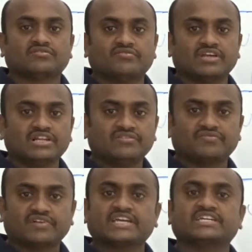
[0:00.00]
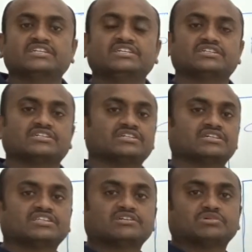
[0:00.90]
will find
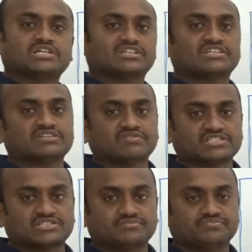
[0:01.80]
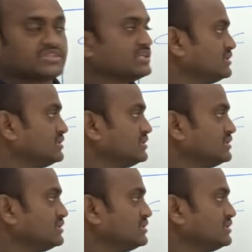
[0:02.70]
that particular device.